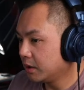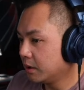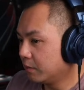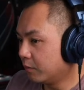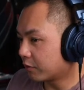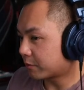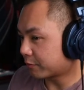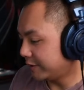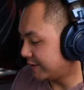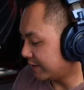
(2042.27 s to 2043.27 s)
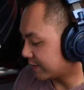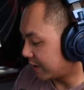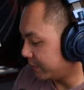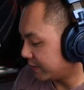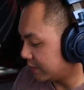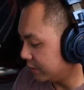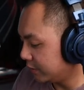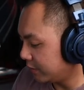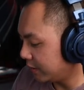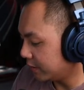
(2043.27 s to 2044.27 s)
More pre-sales coming
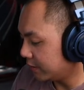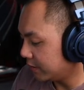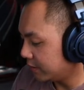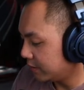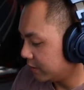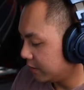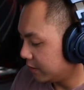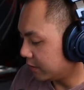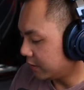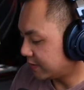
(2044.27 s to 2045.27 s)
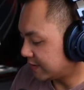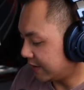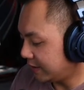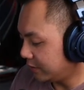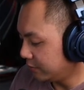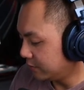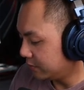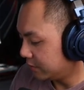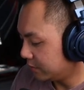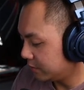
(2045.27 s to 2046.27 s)
soon. Los, is that you?
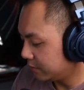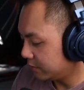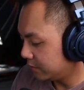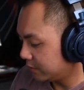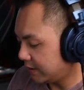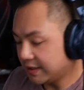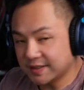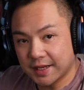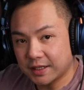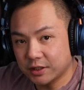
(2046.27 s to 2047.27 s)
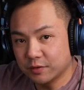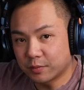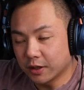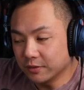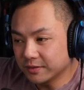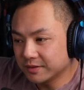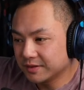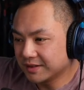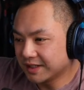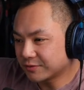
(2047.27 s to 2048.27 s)
Is that you, bro?
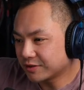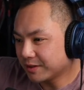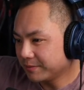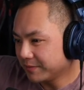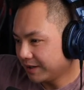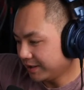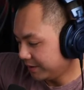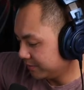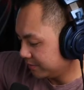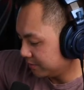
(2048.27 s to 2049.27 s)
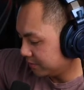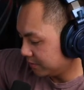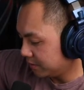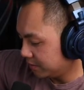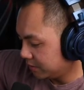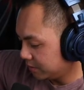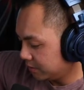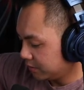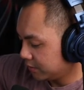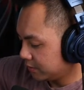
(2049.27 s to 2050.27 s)
Thanks for dropping by.
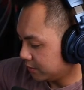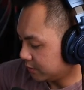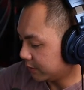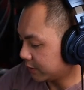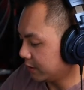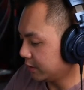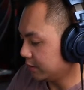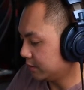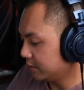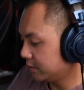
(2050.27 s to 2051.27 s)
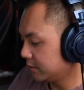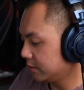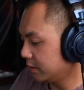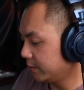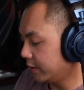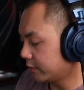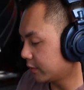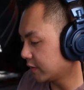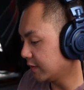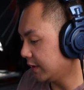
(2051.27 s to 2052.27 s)
Oh my God. Am I on the
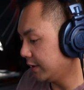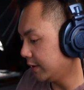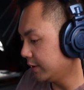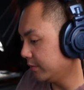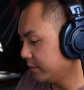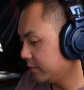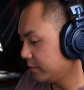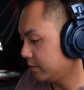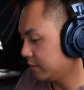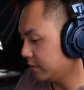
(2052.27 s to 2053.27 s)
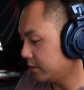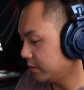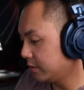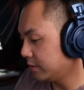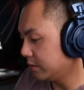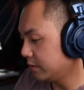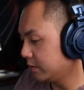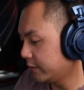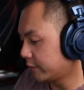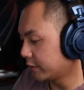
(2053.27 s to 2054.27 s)
wrong side? I am.
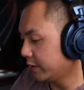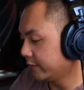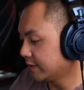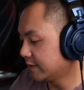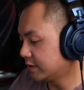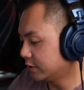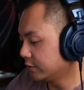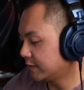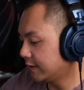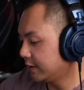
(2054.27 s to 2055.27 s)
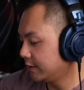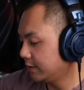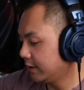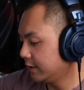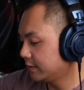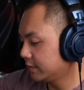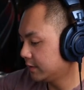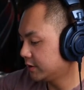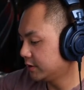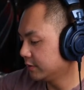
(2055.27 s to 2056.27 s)
I forgot if this is show side. Yeah,
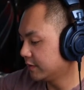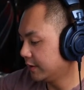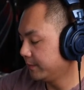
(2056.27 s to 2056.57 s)
show side.